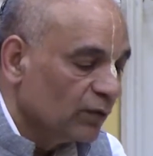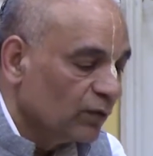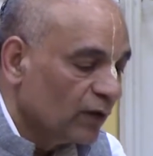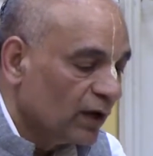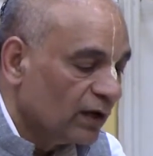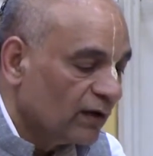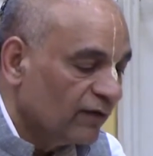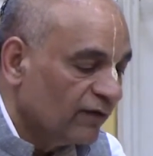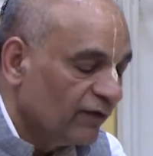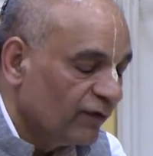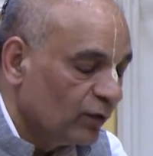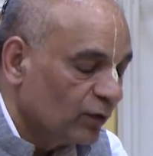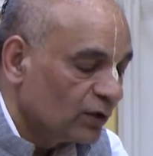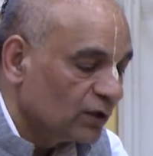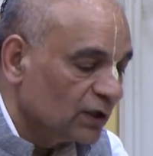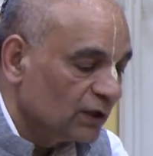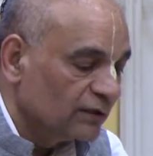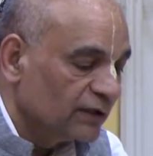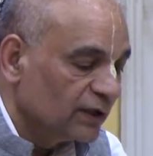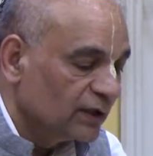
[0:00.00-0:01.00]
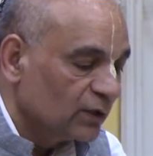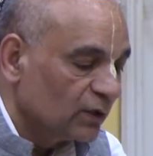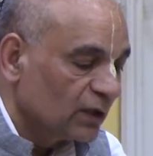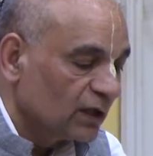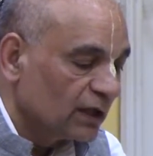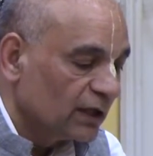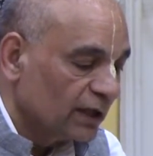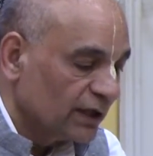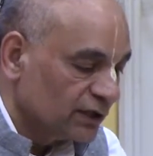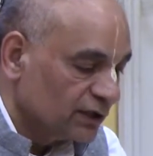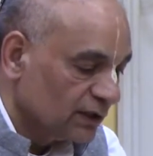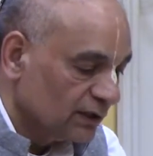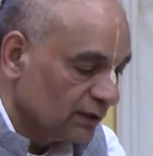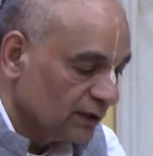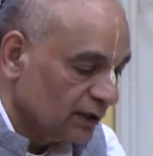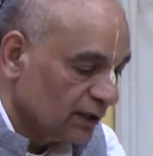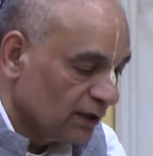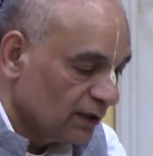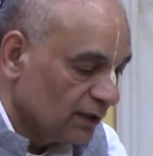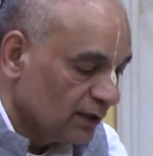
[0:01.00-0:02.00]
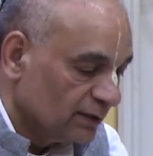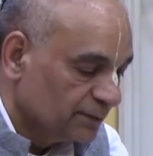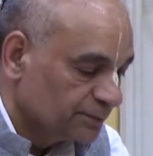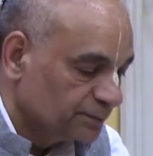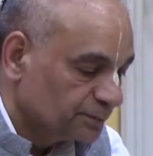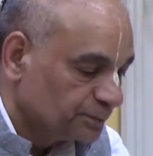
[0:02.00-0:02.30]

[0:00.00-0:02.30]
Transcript: one-fourth of the total creation of the Lord.